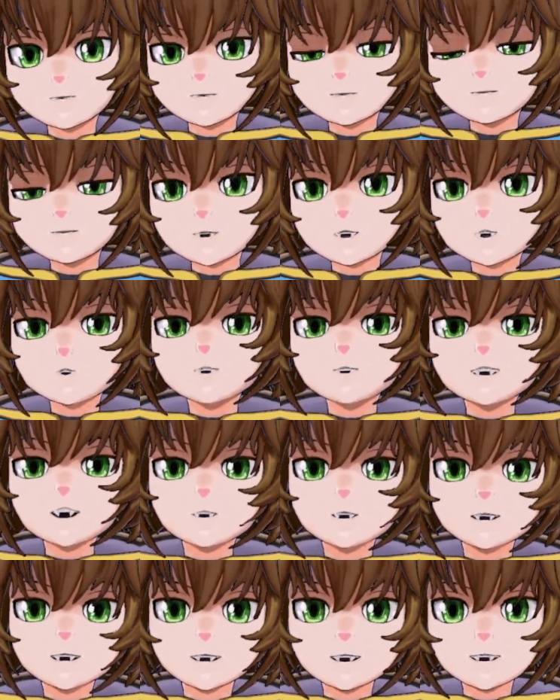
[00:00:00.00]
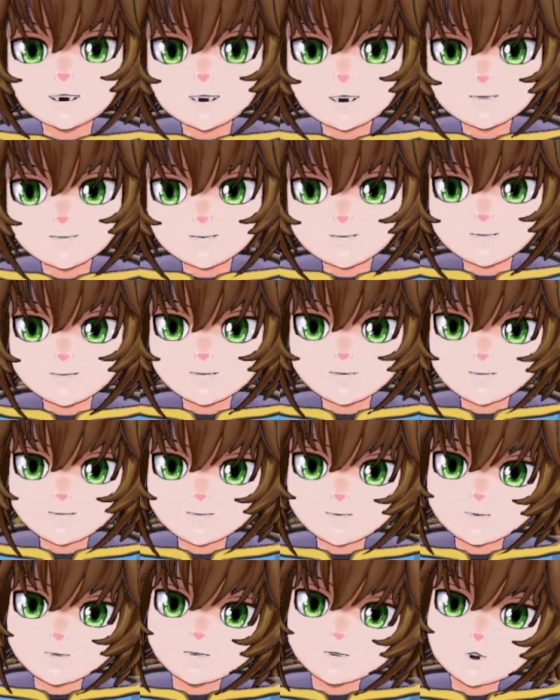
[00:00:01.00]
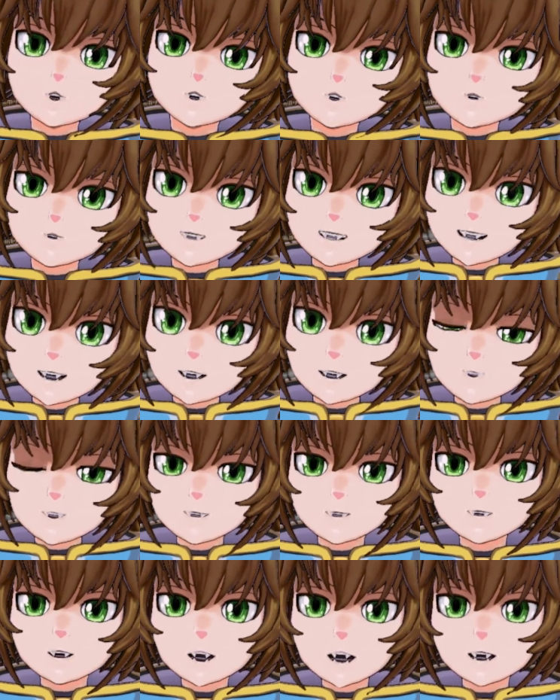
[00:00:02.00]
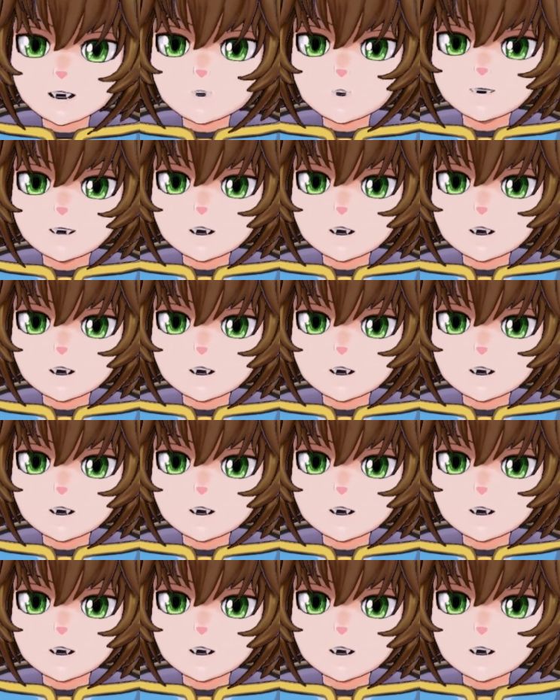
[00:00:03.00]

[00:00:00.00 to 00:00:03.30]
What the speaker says: prove to be correct, or I don't know if